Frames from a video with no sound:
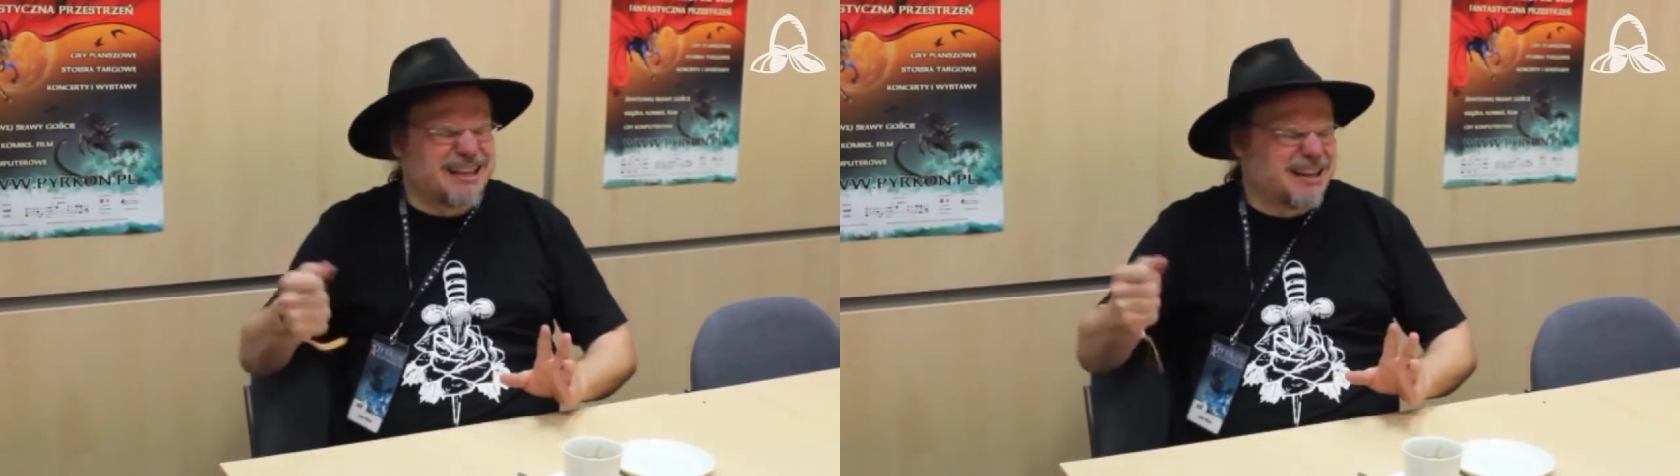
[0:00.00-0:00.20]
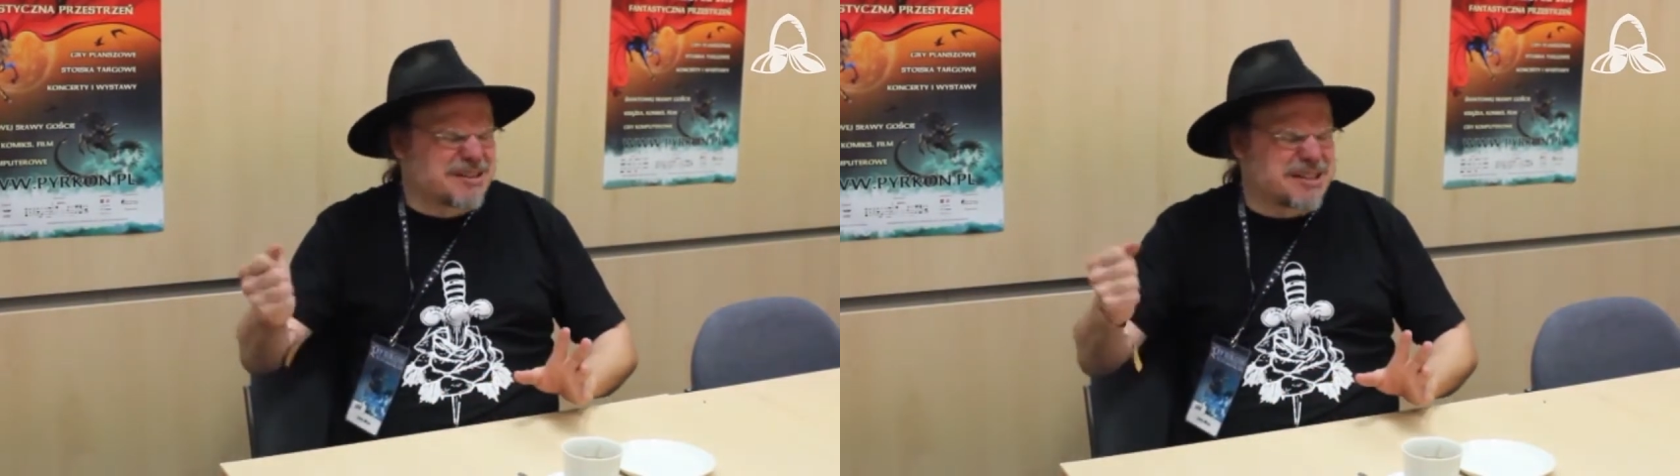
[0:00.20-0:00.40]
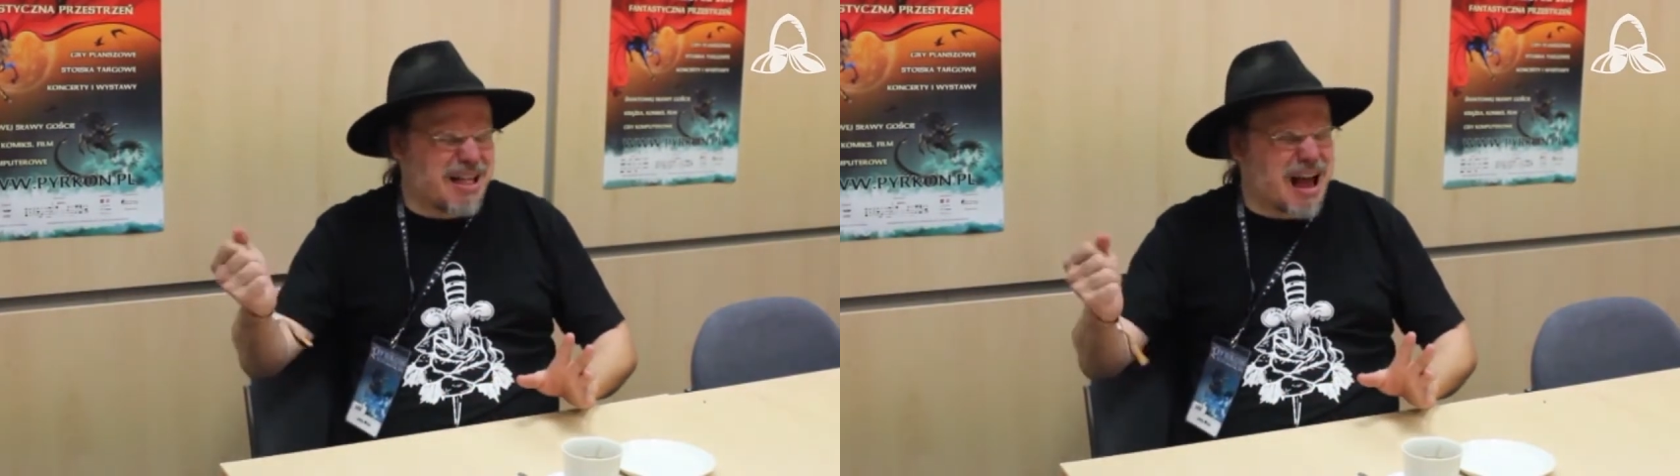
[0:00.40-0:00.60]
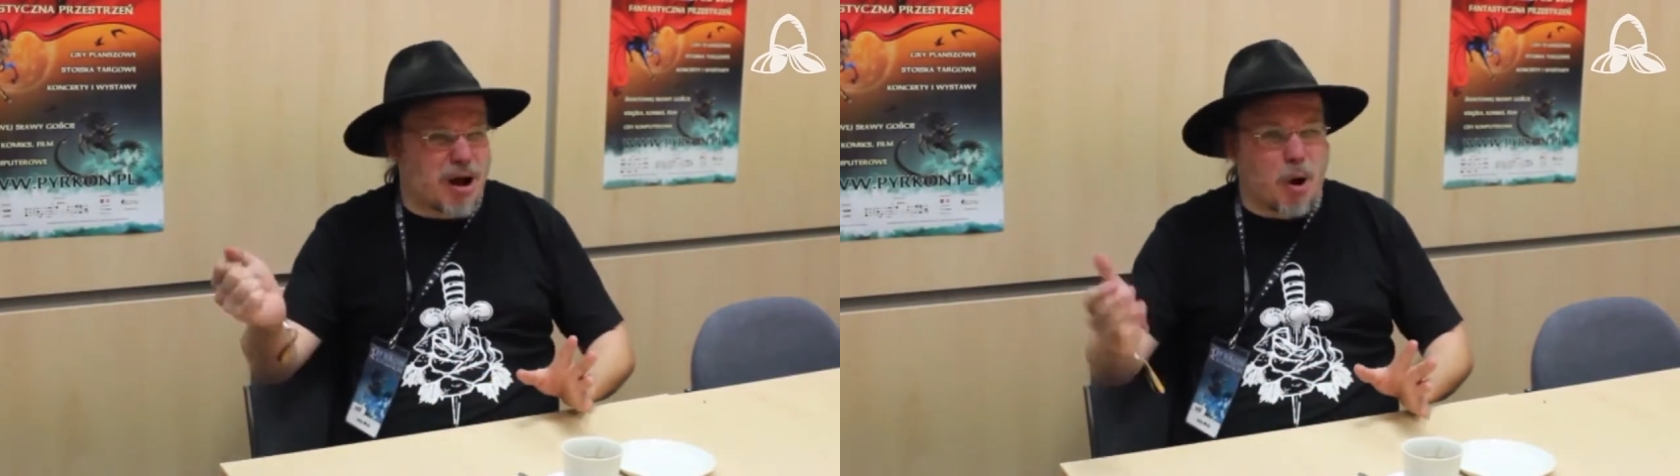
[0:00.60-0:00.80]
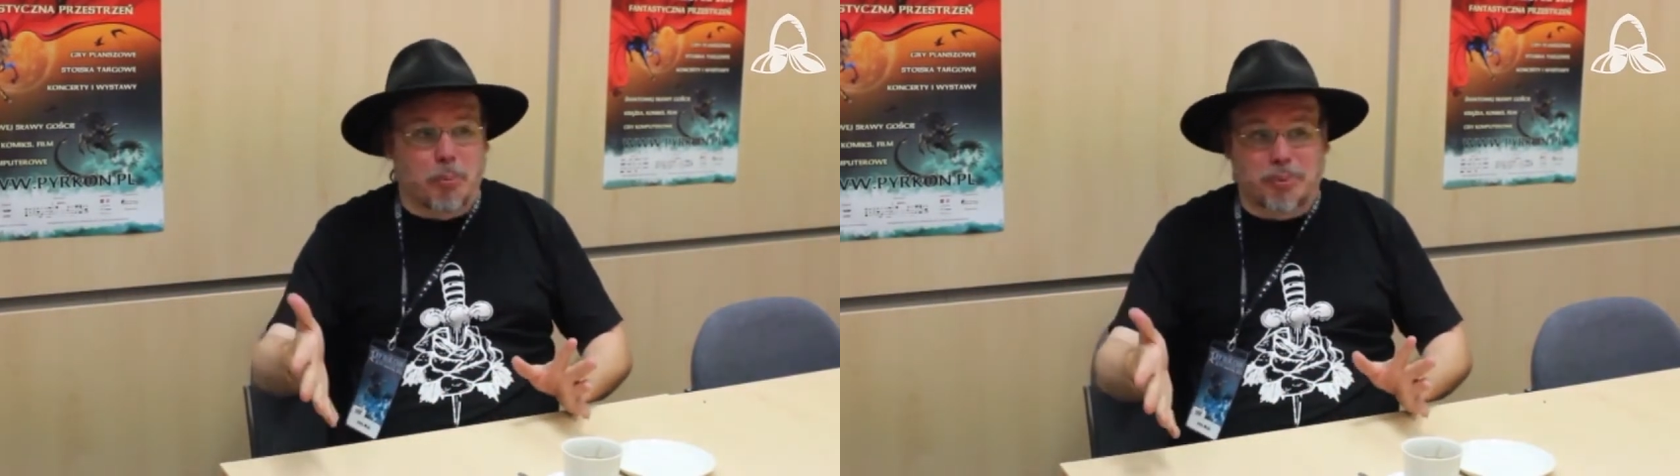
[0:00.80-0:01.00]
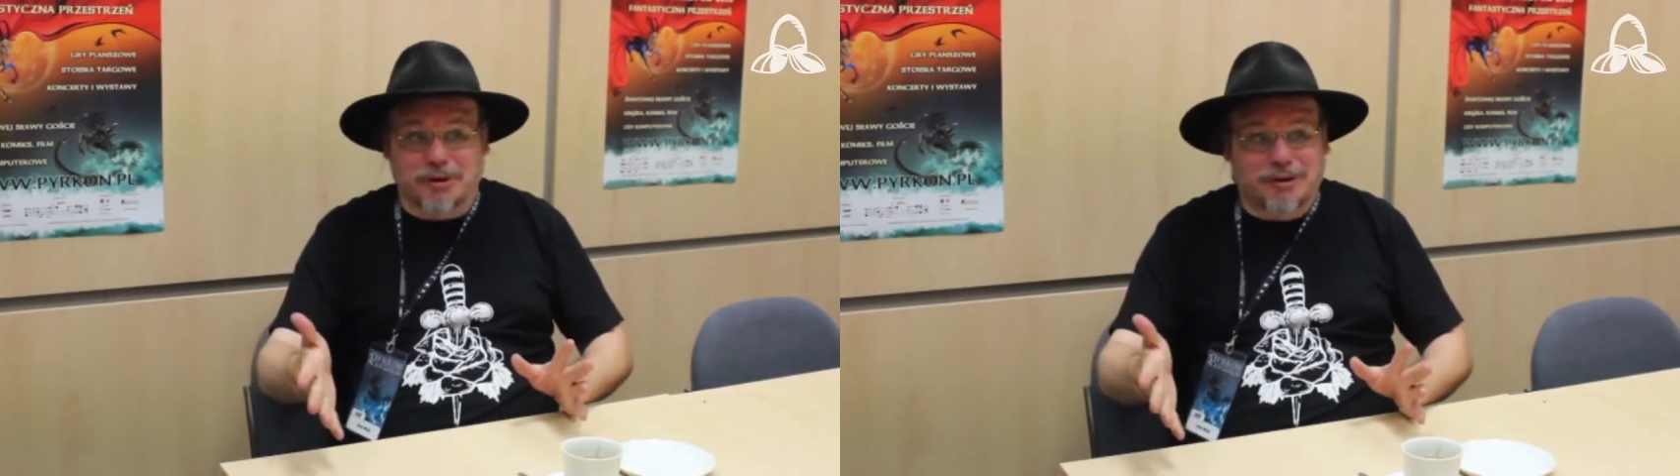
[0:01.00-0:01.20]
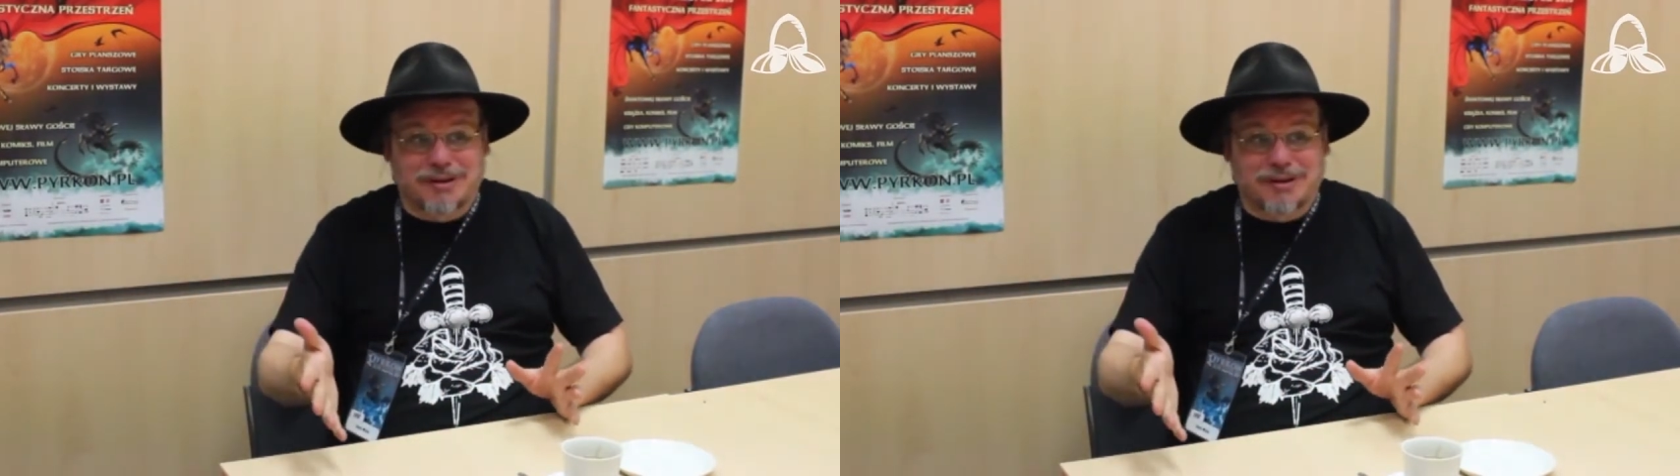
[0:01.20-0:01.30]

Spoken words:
I hope